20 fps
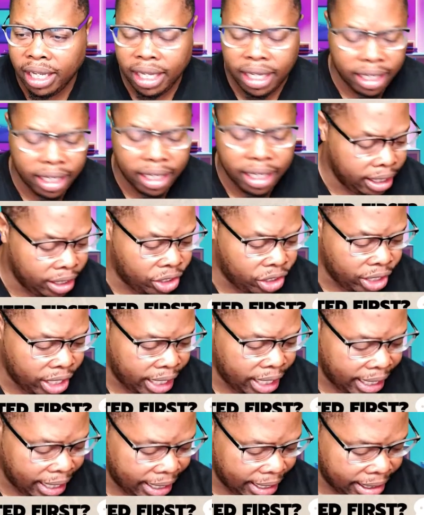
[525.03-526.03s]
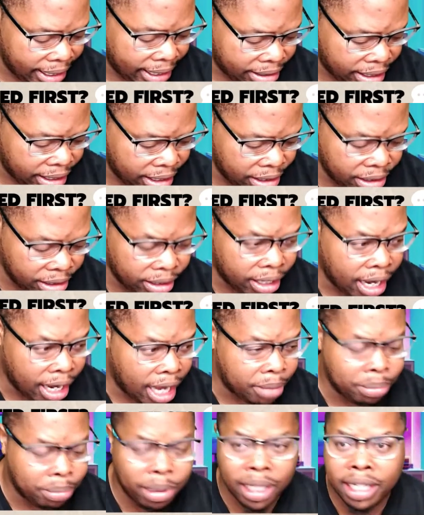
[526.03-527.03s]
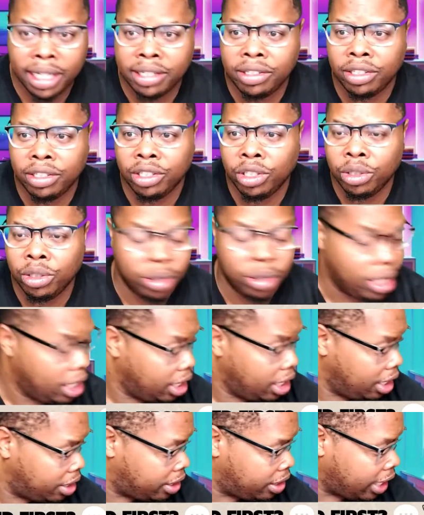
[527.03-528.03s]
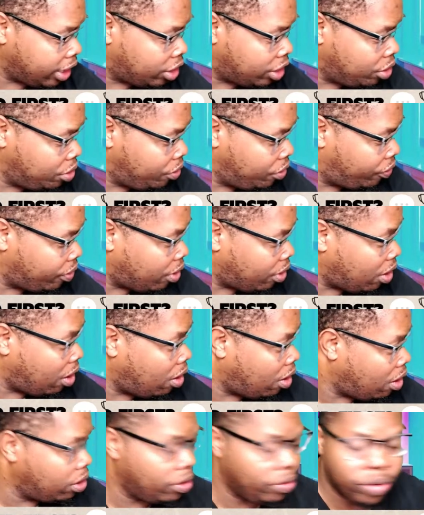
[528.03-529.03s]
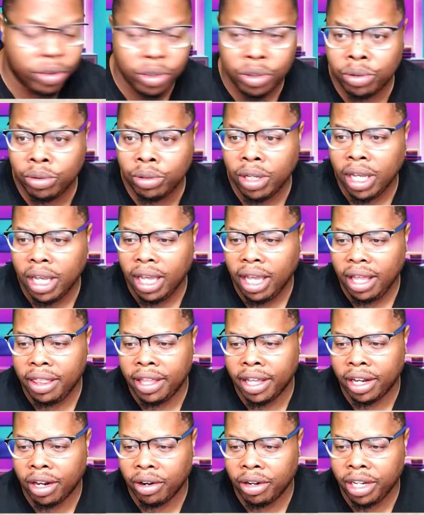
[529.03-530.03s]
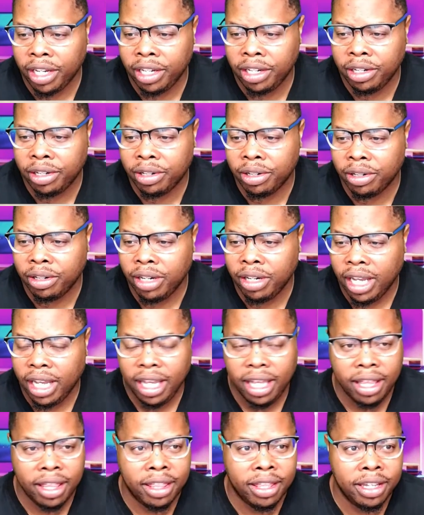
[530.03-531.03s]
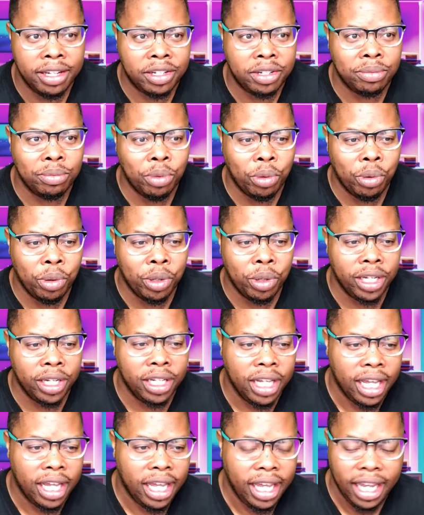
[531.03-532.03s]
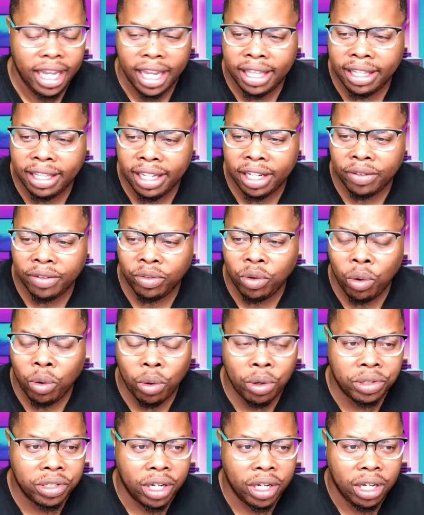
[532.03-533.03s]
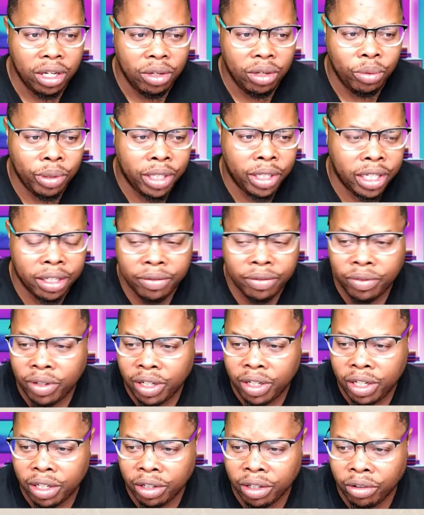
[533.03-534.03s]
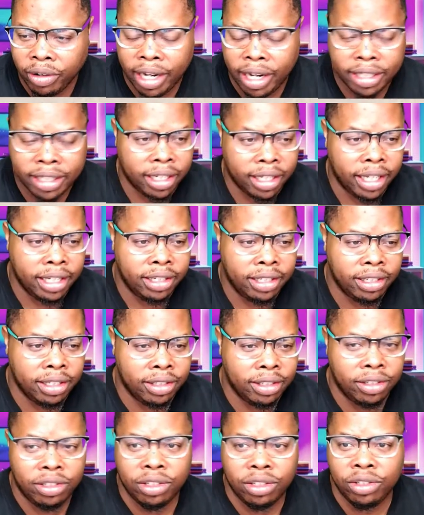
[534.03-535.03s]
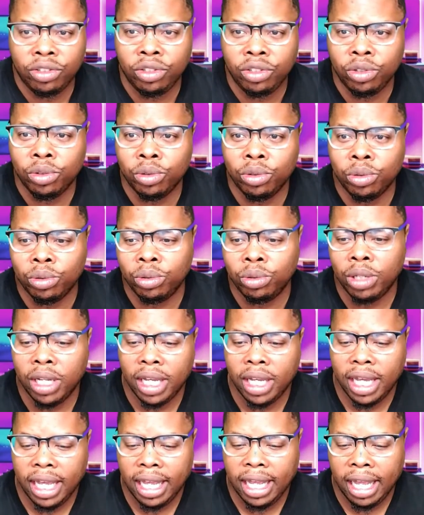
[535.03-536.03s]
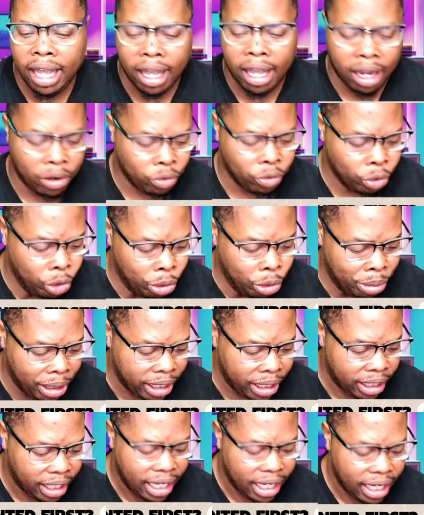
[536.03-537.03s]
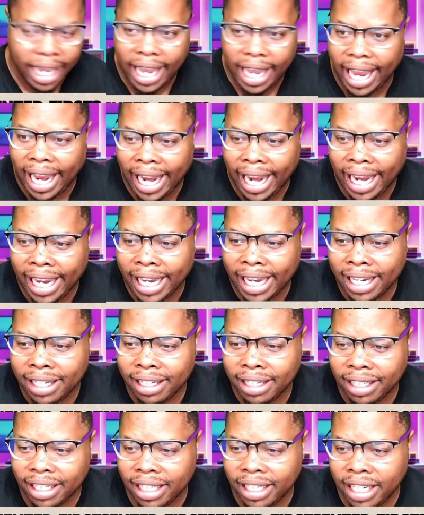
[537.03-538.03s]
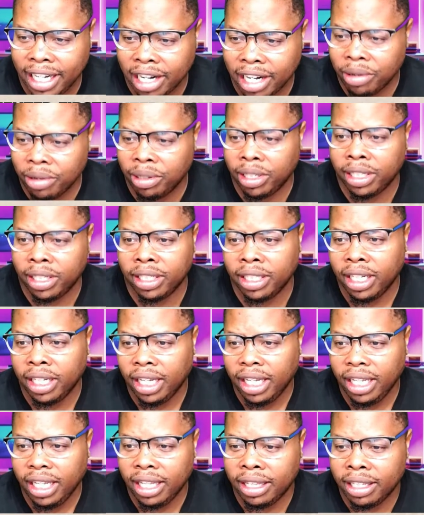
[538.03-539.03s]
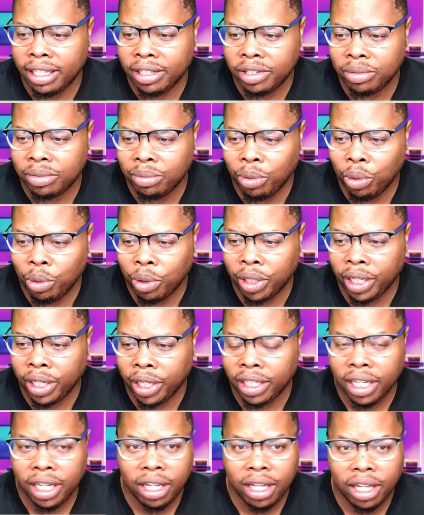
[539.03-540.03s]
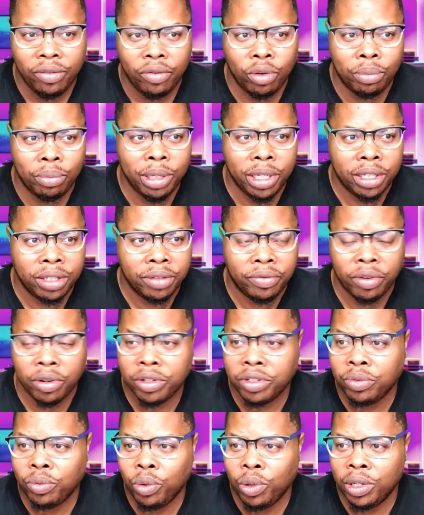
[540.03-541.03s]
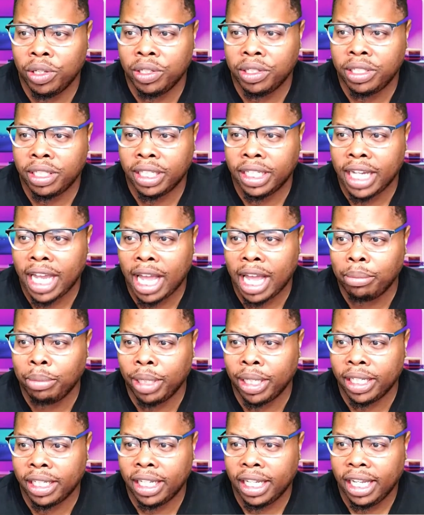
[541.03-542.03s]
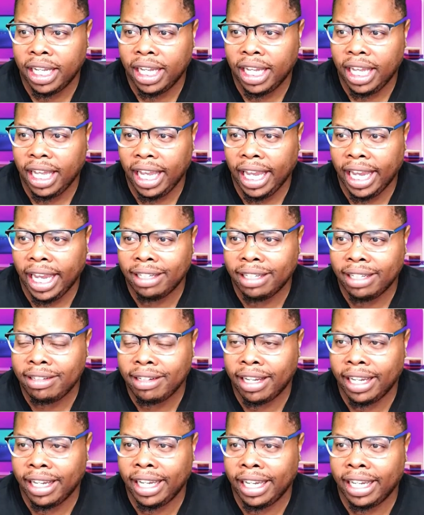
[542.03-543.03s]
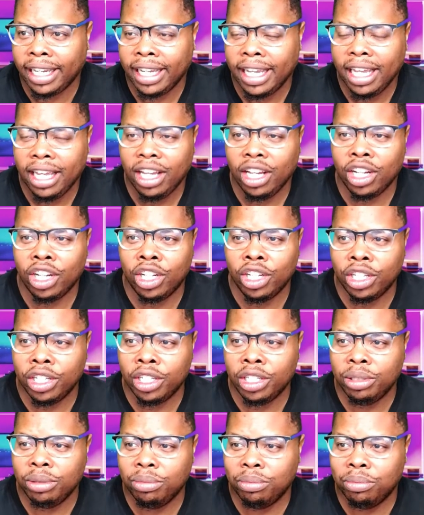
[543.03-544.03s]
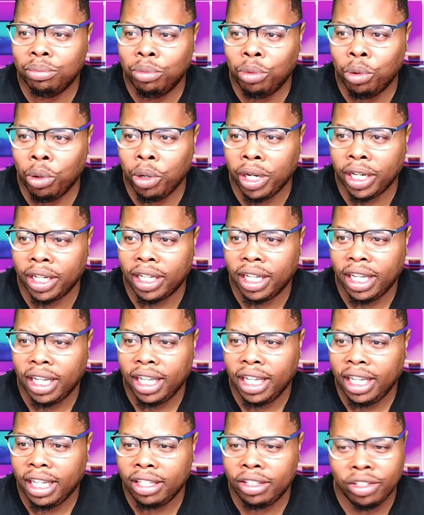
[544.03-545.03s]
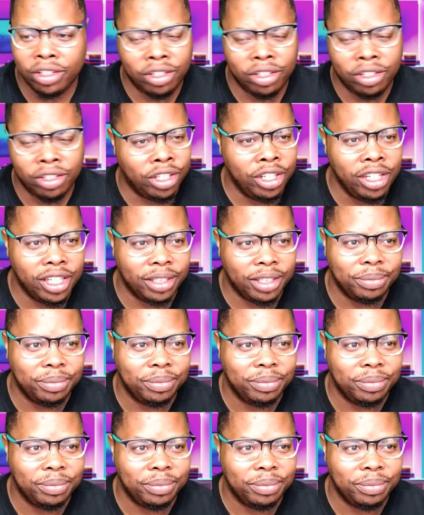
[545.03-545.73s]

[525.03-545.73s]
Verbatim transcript: EJ is here. God bless you. Thank you for all of you that are here this morning. And then, of course, we give congratulations to uh, Ruby and Carolyn this morning for being the first ones to comment and say good morning. Just good.